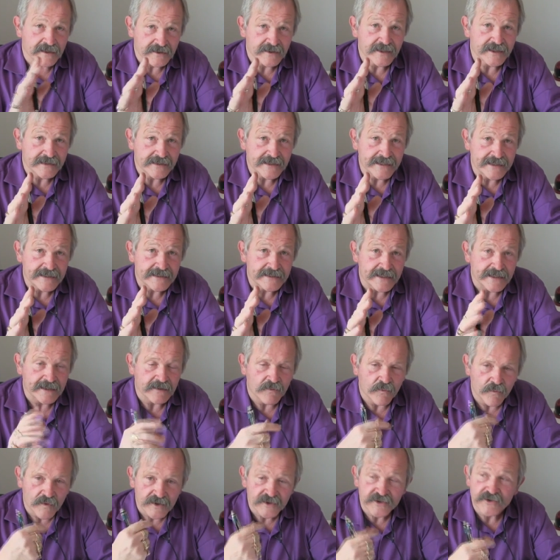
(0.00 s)
It's easy
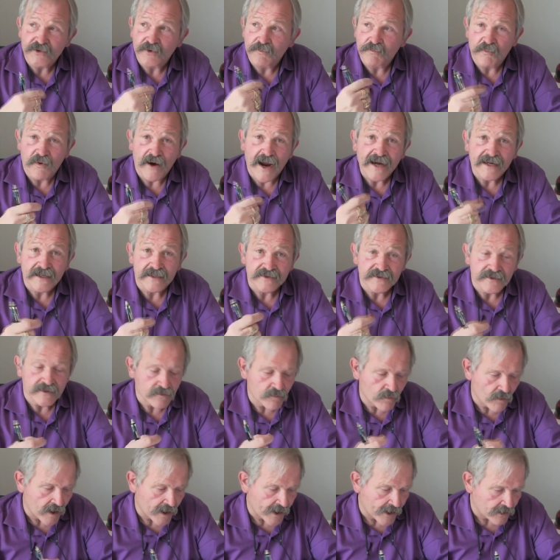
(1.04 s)
once you practice it
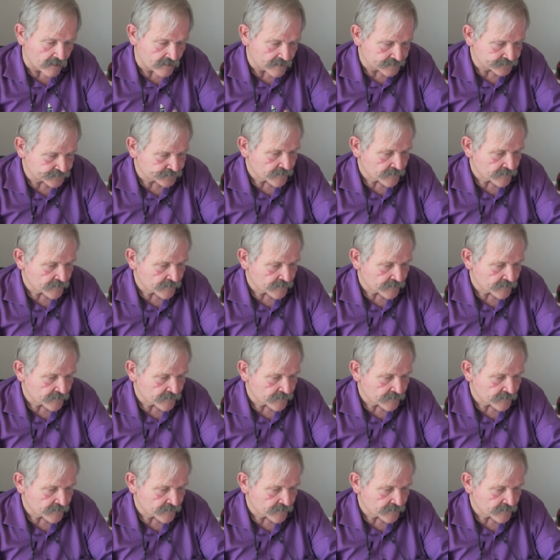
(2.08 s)
a while.